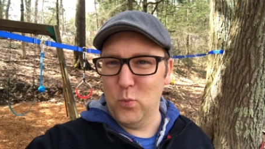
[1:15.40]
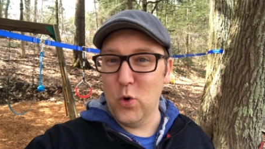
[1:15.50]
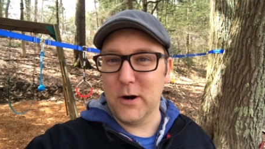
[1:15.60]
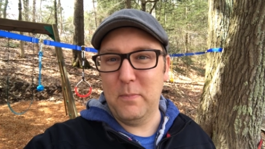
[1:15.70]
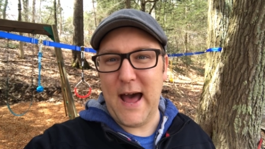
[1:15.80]

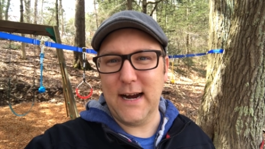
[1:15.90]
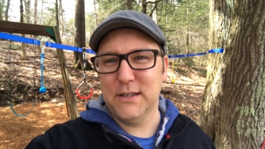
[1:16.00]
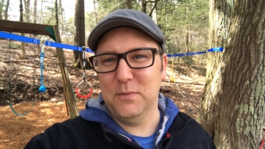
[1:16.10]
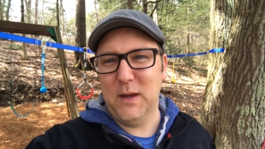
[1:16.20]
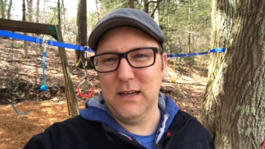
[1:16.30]
work back
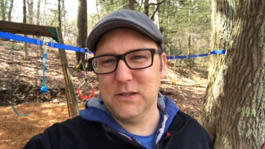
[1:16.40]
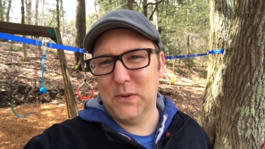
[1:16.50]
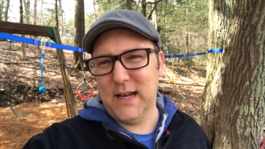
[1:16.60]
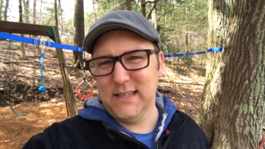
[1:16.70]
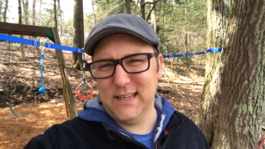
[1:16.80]
to me. So when
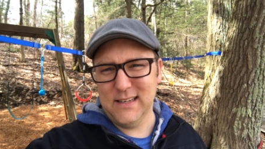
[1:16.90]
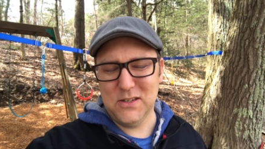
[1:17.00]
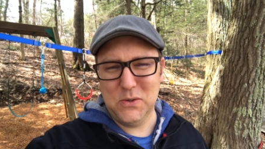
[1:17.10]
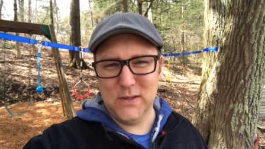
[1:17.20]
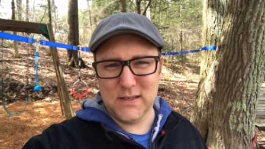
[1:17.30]
I see a
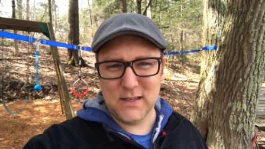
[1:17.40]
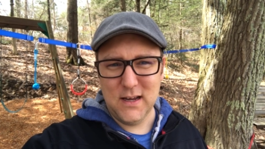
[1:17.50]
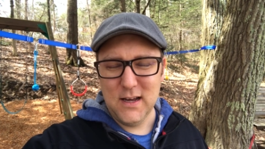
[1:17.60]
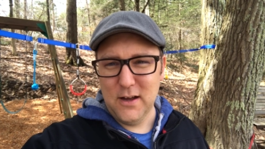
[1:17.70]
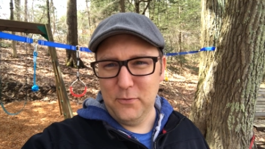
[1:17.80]
student's
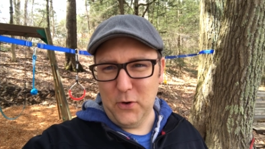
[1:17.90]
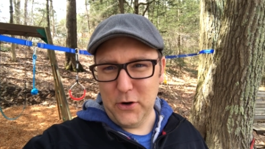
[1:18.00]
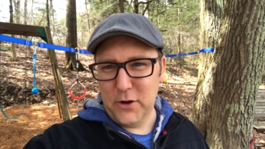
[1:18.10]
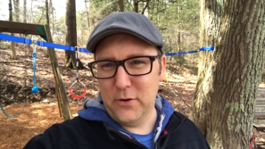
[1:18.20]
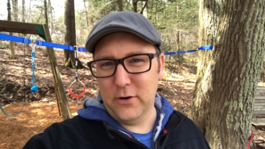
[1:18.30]

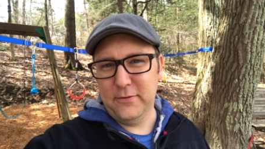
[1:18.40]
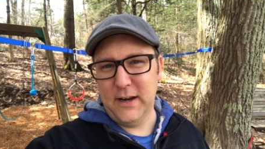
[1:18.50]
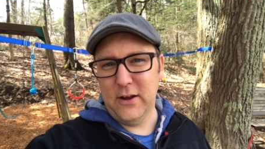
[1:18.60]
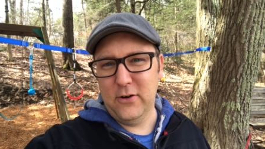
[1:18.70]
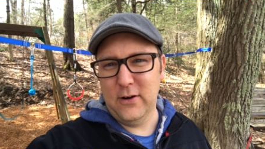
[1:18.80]
photo or
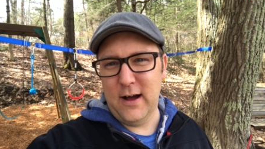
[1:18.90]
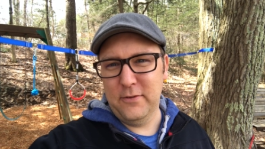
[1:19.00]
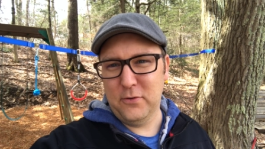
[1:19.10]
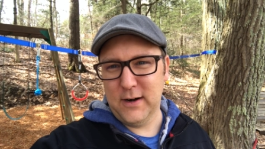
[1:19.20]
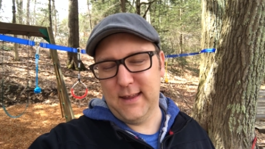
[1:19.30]
video
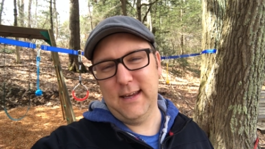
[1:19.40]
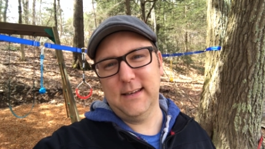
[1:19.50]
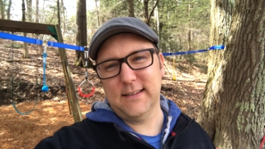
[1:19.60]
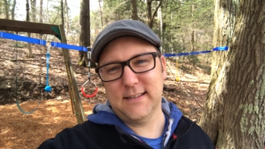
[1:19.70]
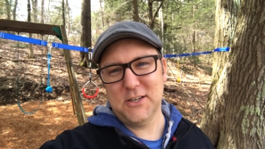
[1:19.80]
of one of
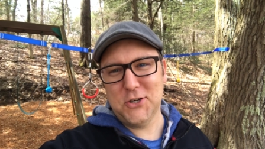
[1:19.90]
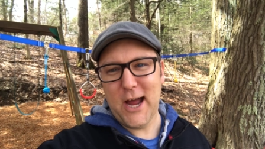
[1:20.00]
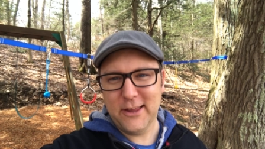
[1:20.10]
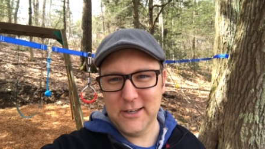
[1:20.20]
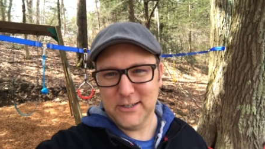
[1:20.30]
these
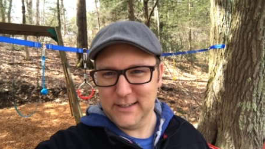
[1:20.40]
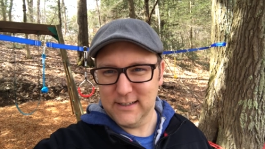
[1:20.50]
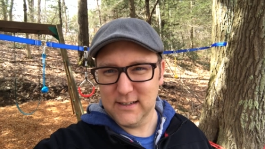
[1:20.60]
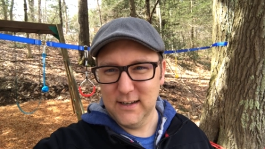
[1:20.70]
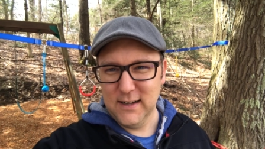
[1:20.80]

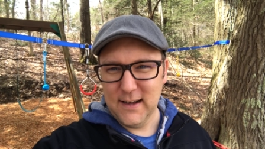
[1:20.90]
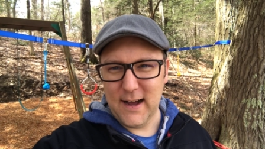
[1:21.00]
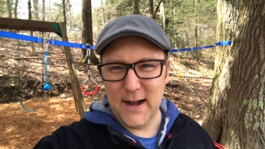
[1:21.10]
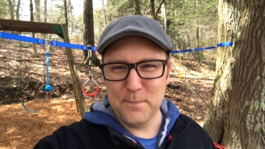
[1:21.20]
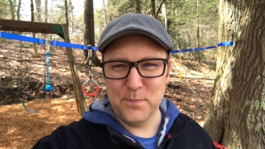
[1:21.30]
challenges,
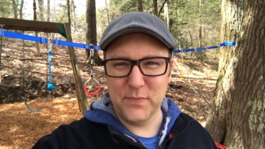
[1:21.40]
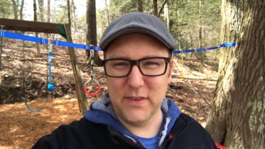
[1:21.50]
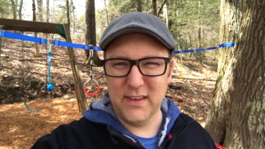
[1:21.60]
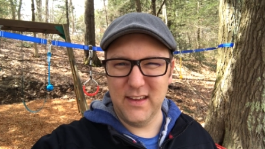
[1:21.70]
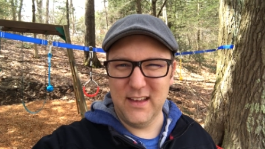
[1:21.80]

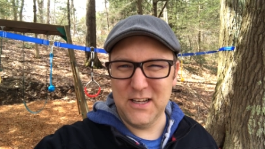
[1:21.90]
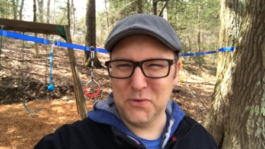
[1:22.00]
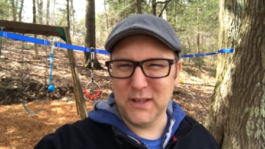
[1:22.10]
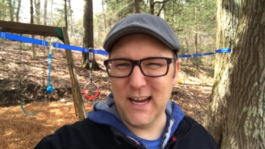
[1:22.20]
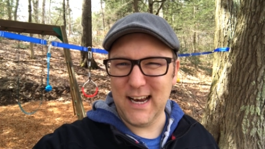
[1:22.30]
it's
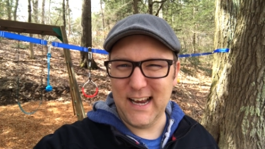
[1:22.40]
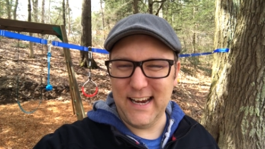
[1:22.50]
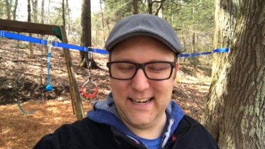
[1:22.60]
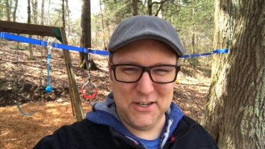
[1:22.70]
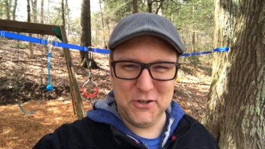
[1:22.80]
really kind of neat
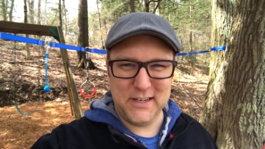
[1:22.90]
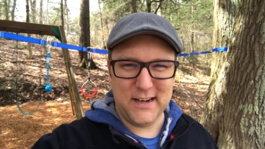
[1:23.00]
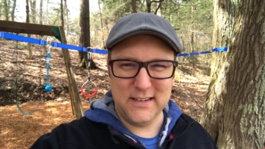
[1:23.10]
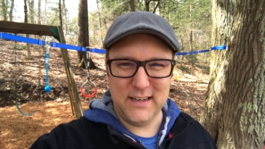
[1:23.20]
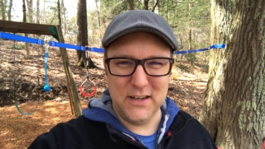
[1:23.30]
and interesting
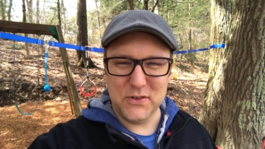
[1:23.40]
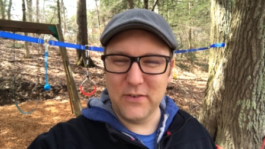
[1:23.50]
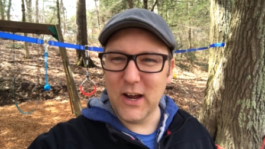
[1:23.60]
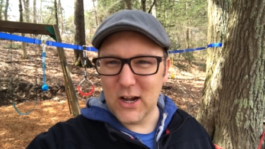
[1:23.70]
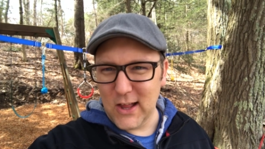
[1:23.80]
to see. So I've
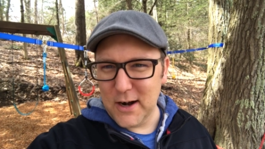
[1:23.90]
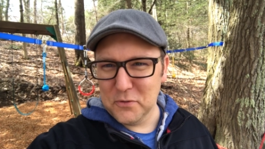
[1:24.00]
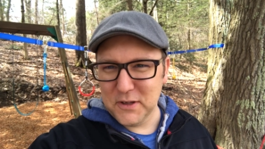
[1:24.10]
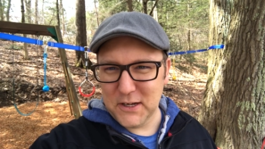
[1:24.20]
got a lot of really